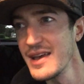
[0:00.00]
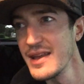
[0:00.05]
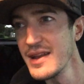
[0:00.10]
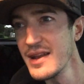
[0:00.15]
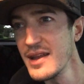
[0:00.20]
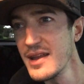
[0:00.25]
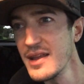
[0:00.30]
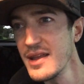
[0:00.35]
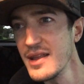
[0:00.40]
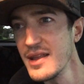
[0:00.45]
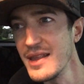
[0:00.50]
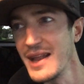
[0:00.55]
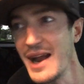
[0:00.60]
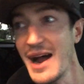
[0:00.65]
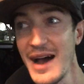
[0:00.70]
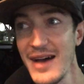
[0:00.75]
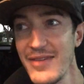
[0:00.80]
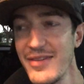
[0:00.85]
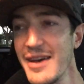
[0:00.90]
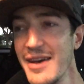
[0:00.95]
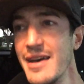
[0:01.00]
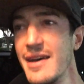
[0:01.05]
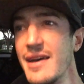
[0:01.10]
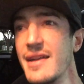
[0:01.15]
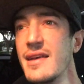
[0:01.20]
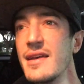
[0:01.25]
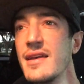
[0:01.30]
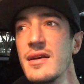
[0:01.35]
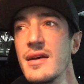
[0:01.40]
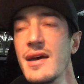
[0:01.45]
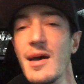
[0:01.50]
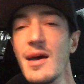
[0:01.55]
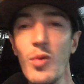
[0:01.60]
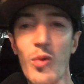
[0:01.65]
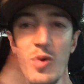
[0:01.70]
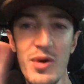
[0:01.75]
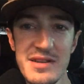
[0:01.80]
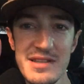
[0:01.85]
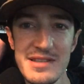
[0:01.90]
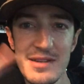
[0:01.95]
in that I've had at
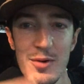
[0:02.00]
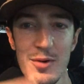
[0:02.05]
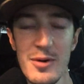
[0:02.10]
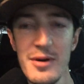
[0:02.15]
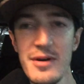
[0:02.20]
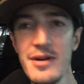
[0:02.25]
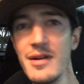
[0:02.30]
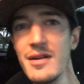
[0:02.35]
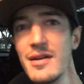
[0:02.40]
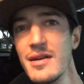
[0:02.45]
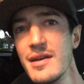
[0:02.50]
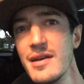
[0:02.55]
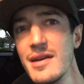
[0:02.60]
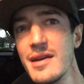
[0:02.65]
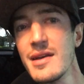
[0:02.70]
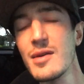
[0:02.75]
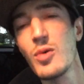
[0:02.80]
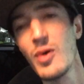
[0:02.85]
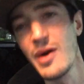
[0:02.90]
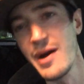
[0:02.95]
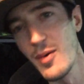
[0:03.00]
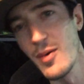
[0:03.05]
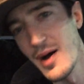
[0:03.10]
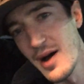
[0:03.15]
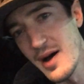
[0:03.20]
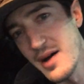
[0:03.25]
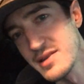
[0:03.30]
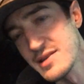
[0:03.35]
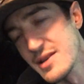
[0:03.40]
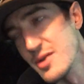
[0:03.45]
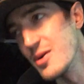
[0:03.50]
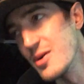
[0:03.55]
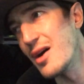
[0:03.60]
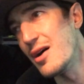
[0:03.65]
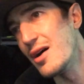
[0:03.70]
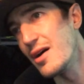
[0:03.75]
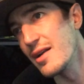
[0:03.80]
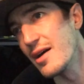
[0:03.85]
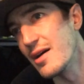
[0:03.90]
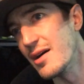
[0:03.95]
one store in quite a while. So all in